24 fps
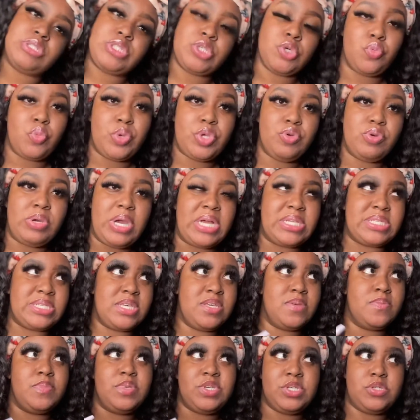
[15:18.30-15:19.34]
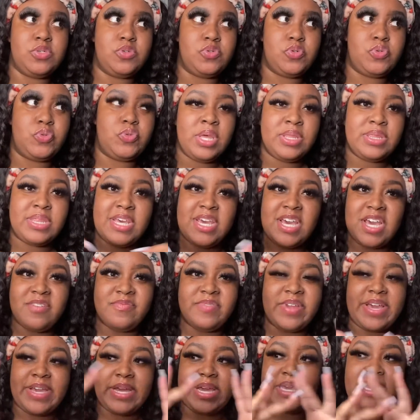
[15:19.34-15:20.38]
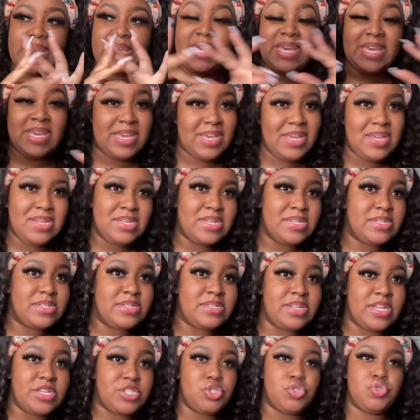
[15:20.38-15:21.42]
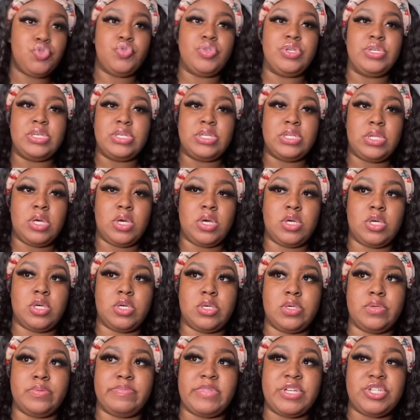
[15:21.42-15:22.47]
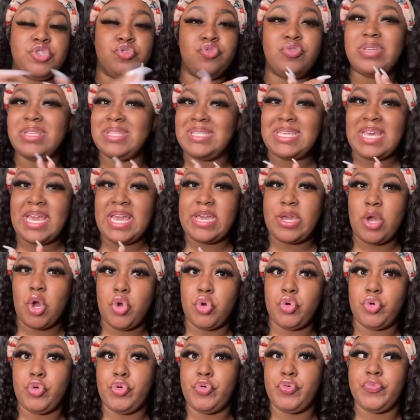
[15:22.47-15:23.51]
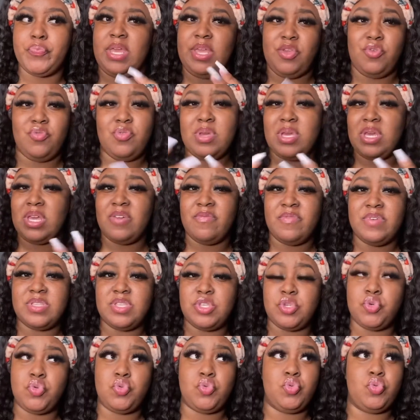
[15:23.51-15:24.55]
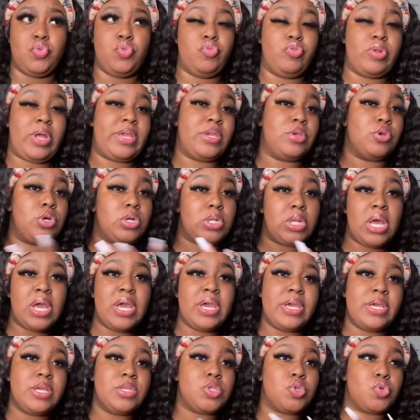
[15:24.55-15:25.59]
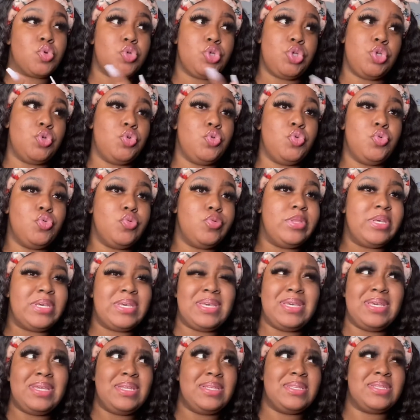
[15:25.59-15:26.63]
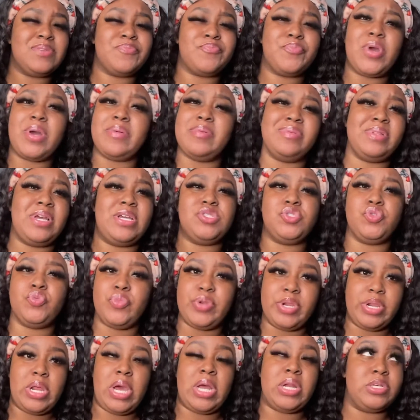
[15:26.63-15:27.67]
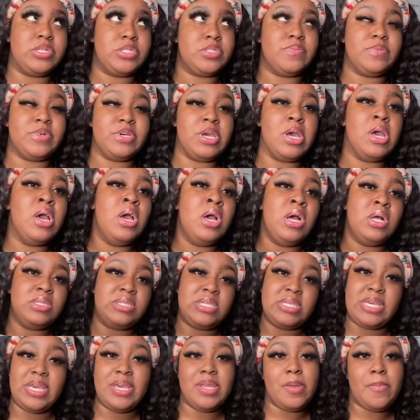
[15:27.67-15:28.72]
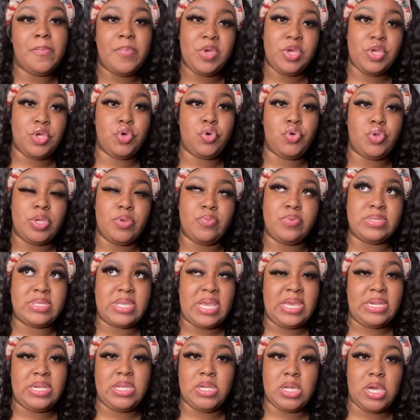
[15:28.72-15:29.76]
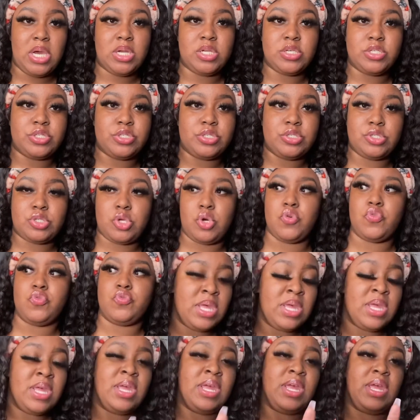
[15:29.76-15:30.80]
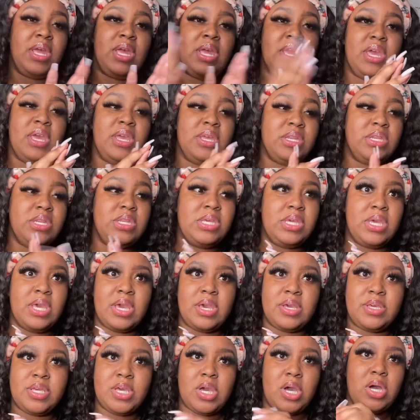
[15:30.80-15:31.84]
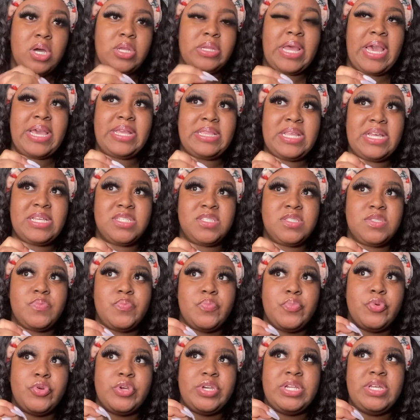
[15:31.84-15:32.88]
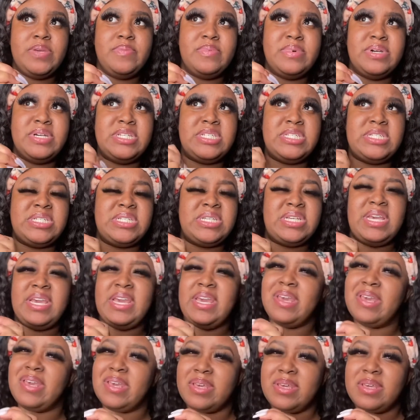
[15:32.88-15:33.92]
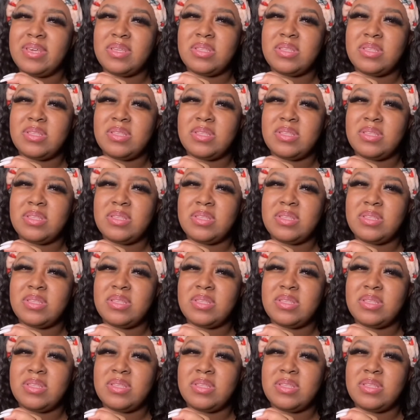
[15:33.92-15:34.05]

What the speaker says: when you guys get pills, they have like a kit that you can take home. You could give it to like your clients or you. The kit is probably like $20, but to get a pill it was $80. So, and yeah, y'all, like that's pretty much it.